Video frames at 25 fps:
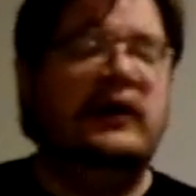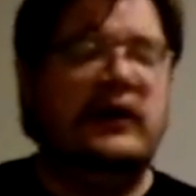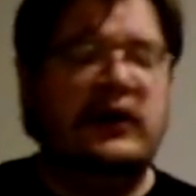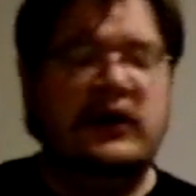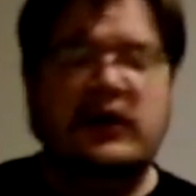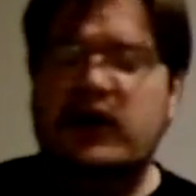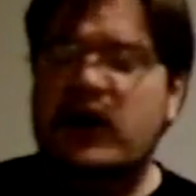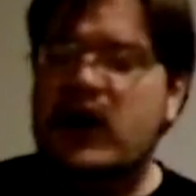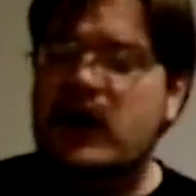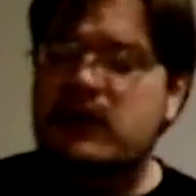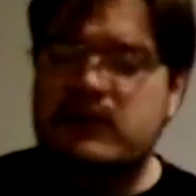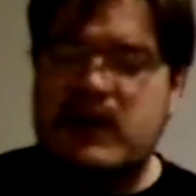
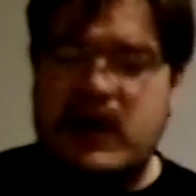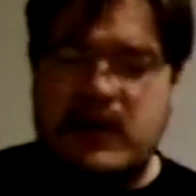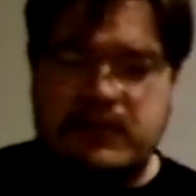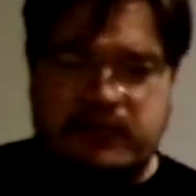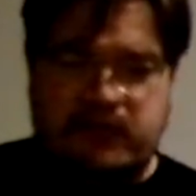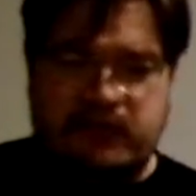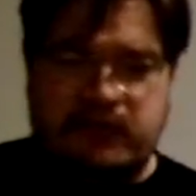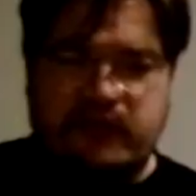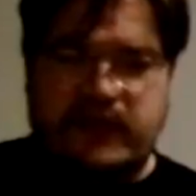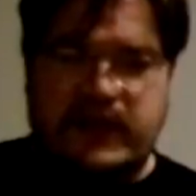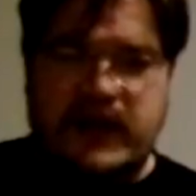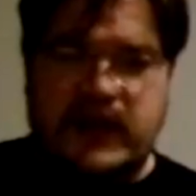I'm happy
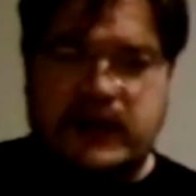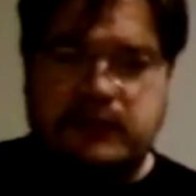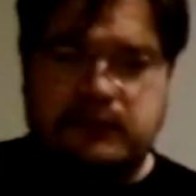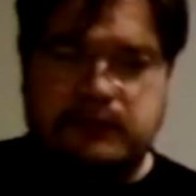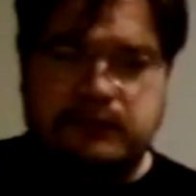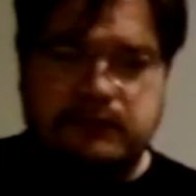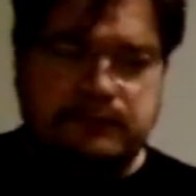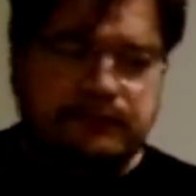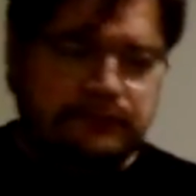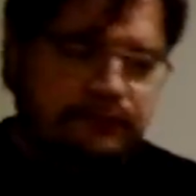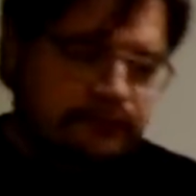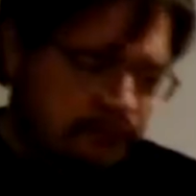for that.
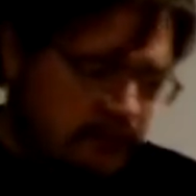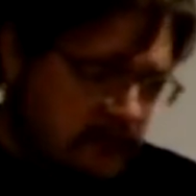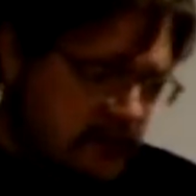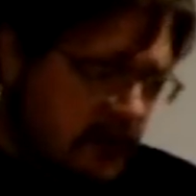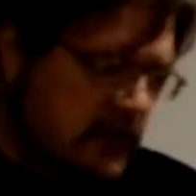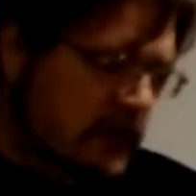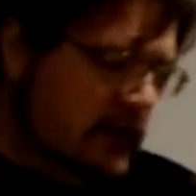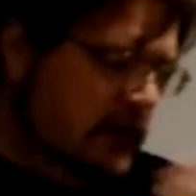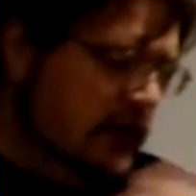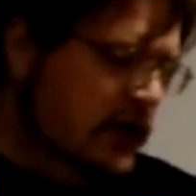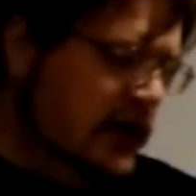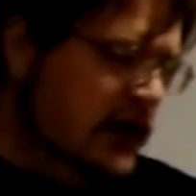
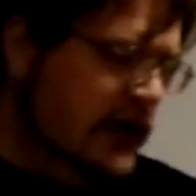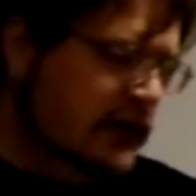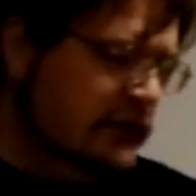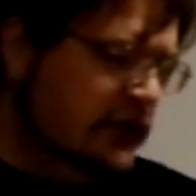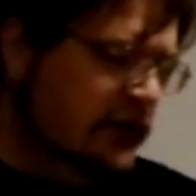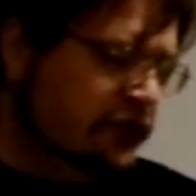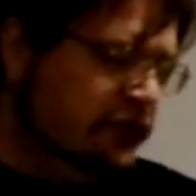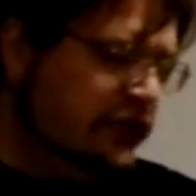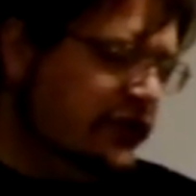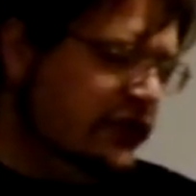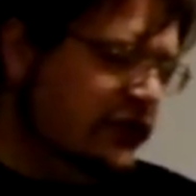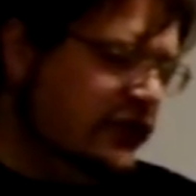I'm
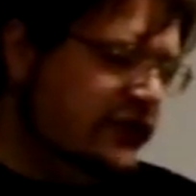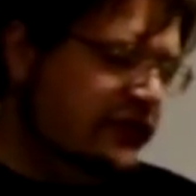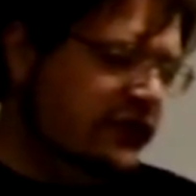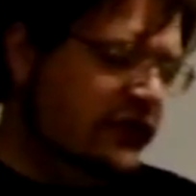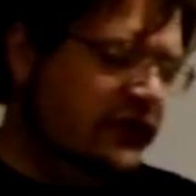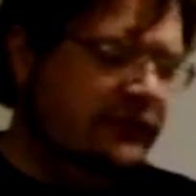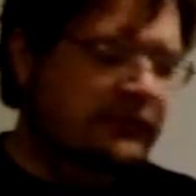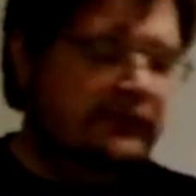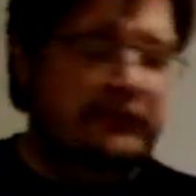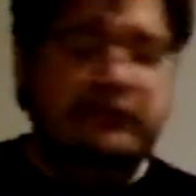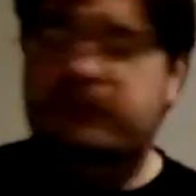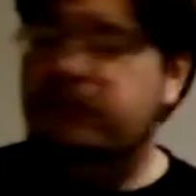Ozzy Griffin.
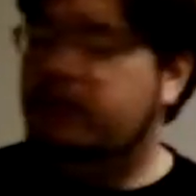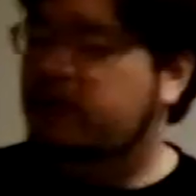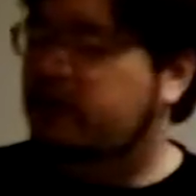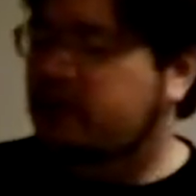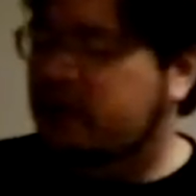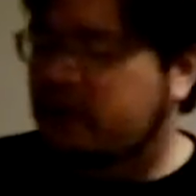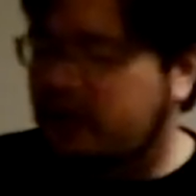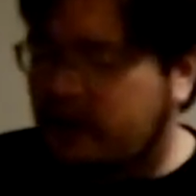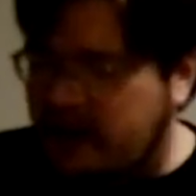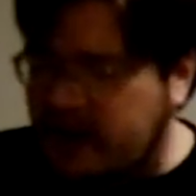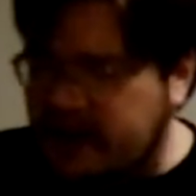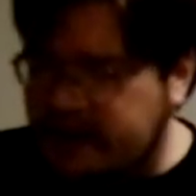
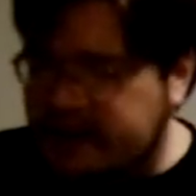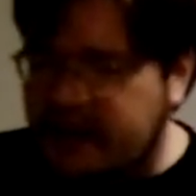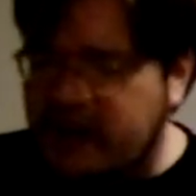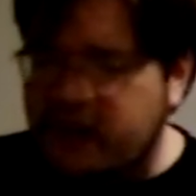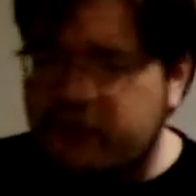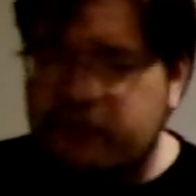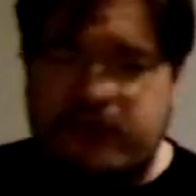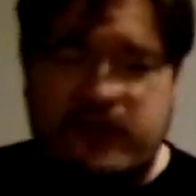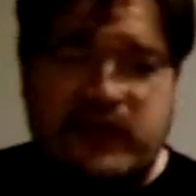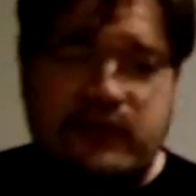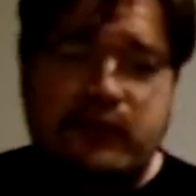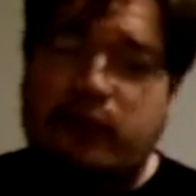I can't
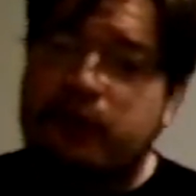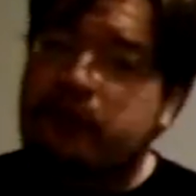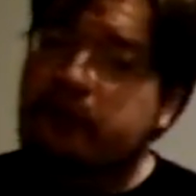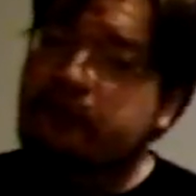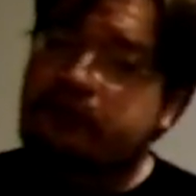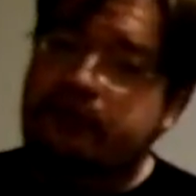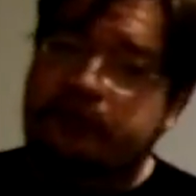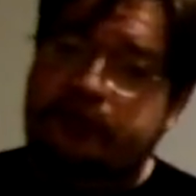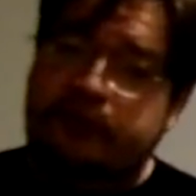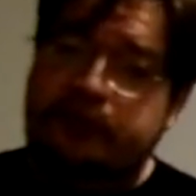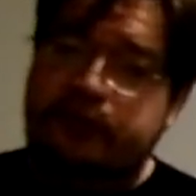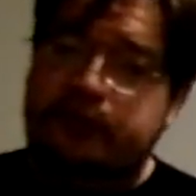say more until
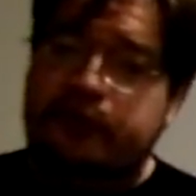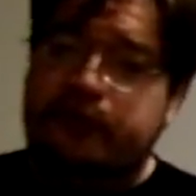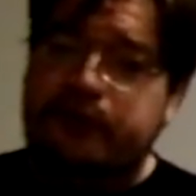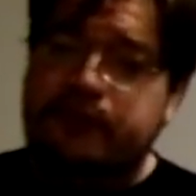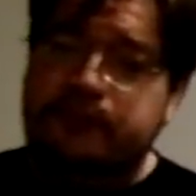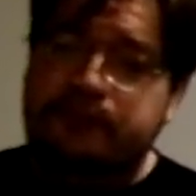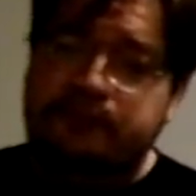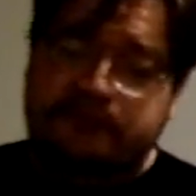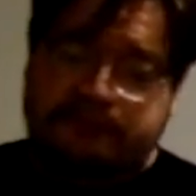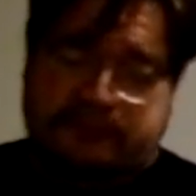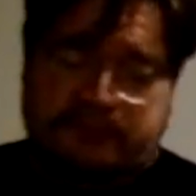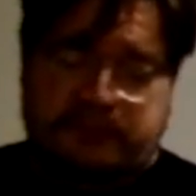you do.
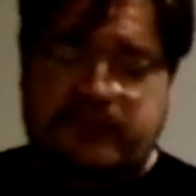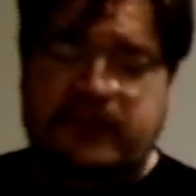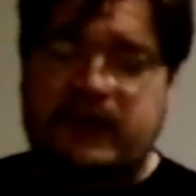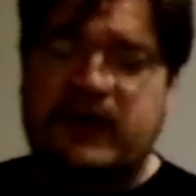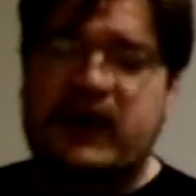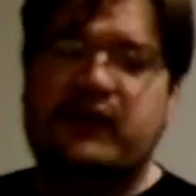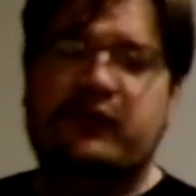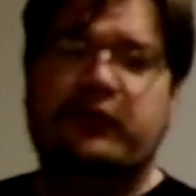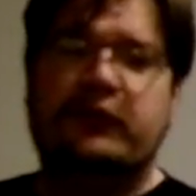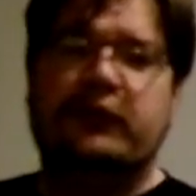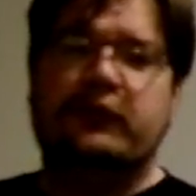You have a good